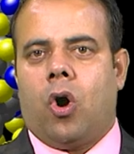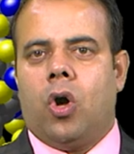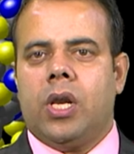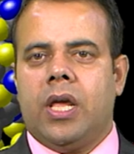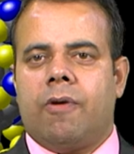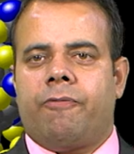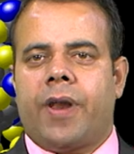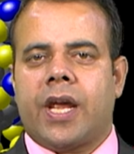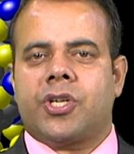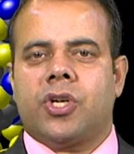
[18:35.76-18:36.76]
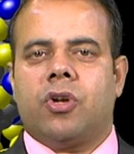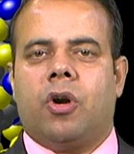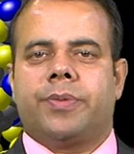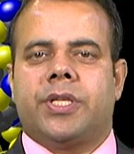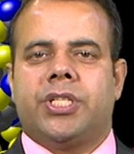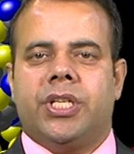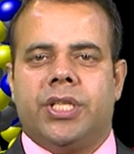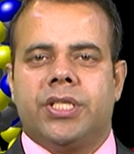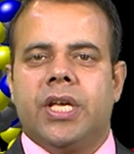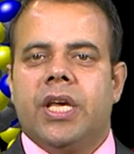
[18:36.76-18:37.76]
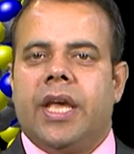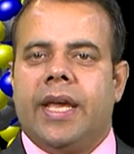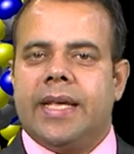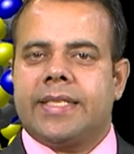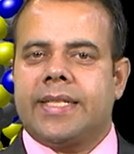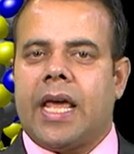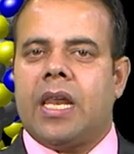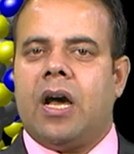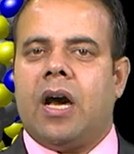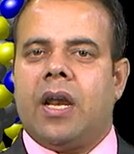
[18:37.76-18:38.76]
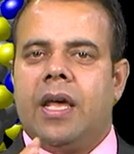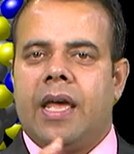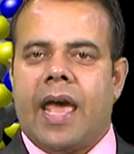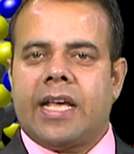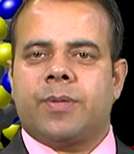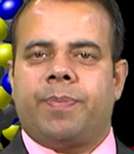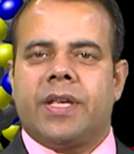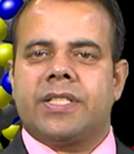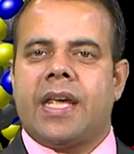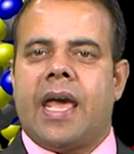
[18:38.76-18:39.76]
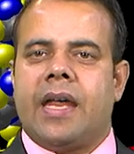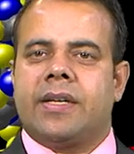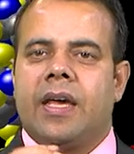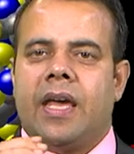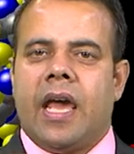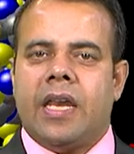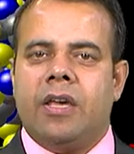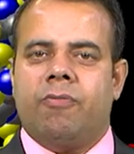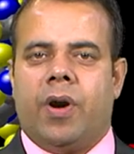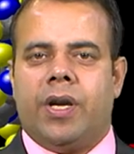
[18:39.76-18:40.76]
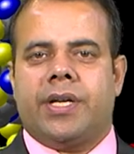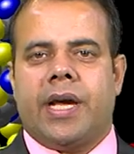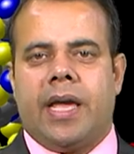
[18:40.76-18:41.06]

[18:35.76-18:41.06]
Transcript: Only a fraction of the genes in a cell are expressed at any one